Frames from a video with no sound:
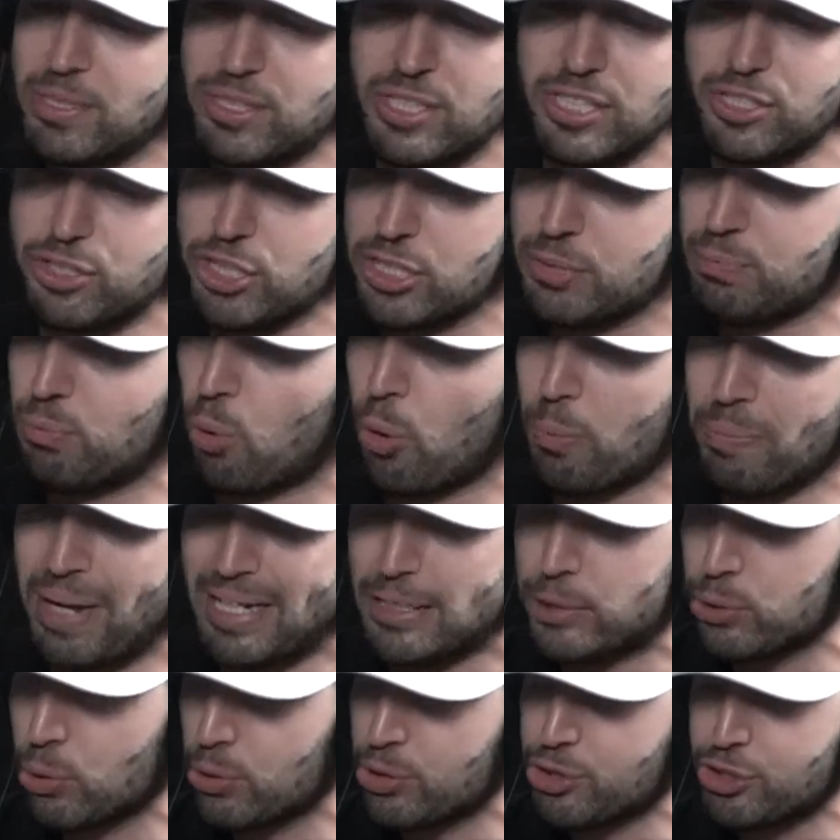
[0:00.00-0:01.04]
Is it just more
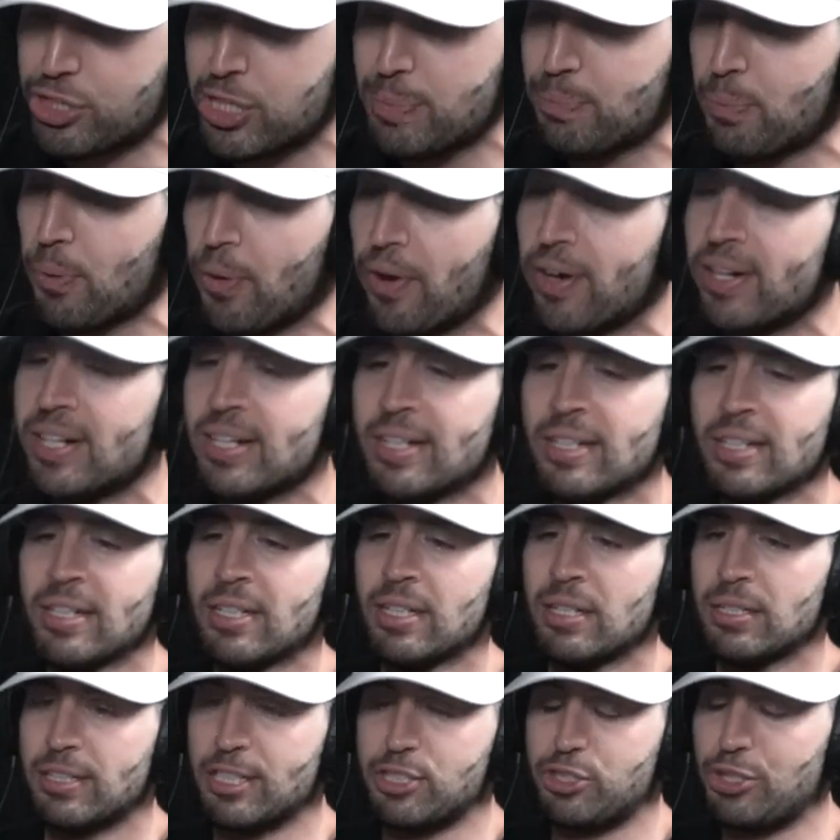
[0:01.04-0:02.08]
mentorship, or
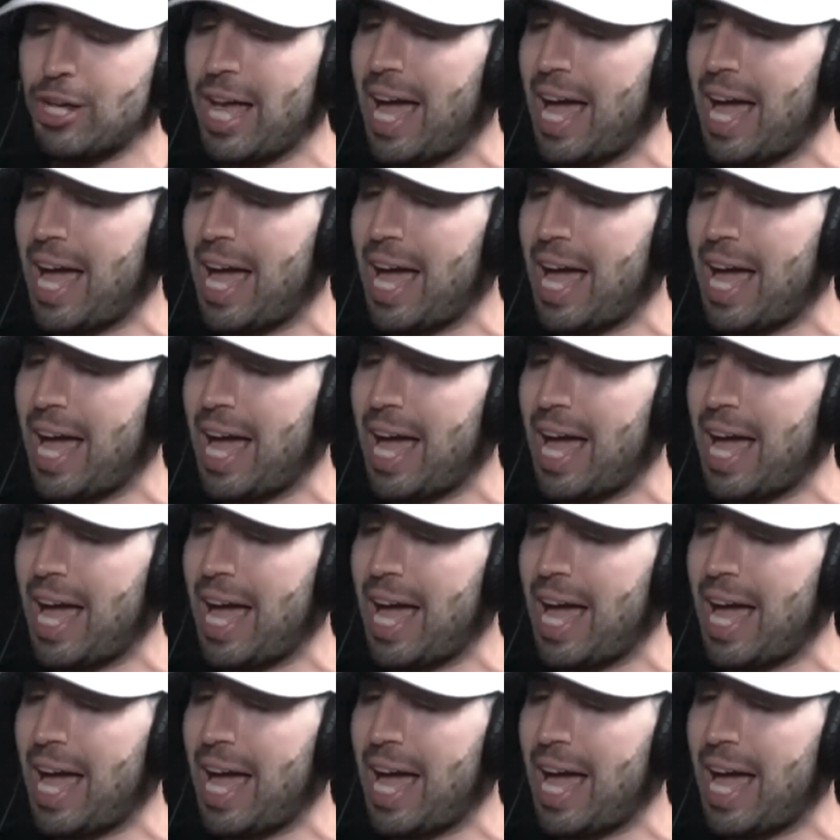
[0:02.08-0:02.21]
did